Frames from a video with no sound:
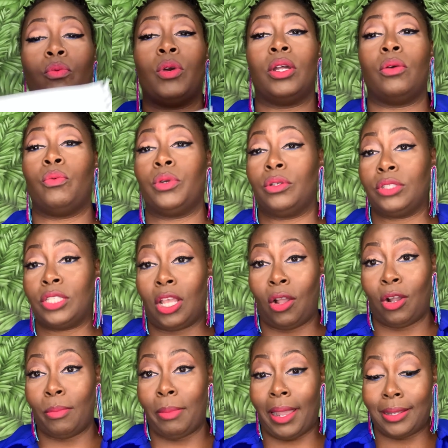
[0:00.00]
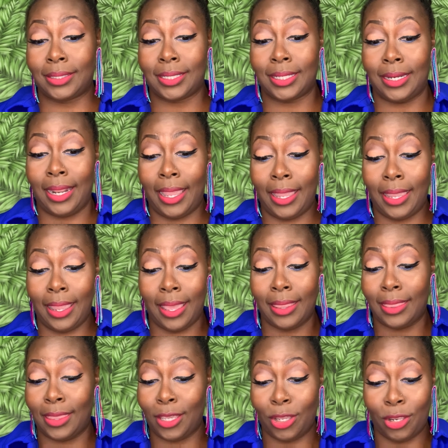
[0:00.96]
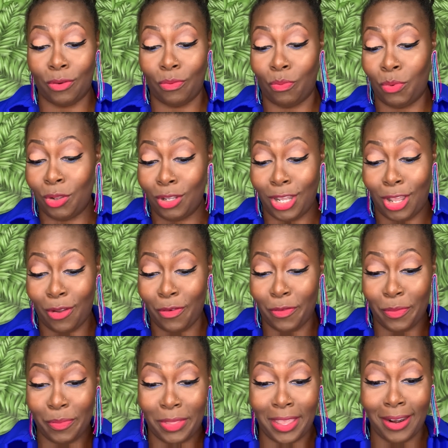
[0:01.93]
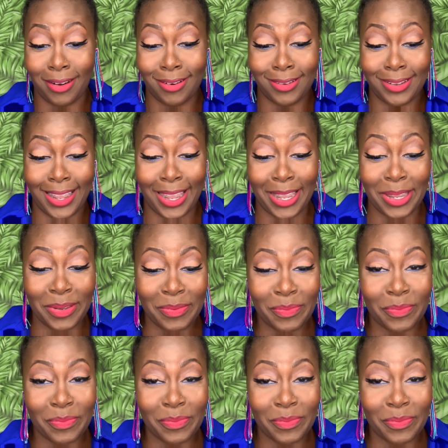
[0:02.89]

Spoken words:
what we'll talk about today, and then we'll go from there, okay?